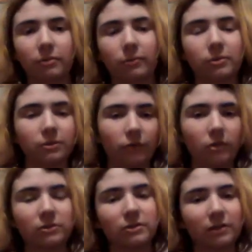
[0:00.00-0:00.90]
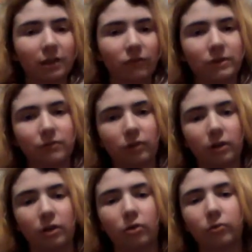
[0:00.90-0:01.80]
First of all, just leave this
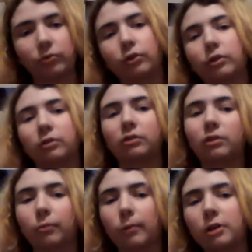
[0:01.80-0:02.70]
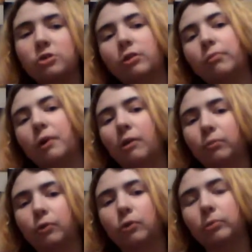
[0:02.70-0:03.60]
video if you're a raging
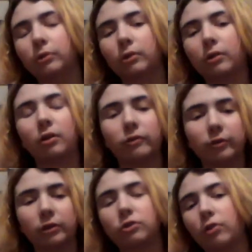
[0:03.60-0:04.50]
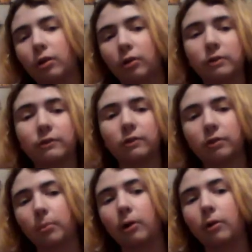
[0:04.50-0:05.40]
fatphobe and you're not even going to try to listen
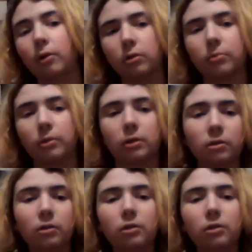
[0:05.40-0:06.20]
to my argument.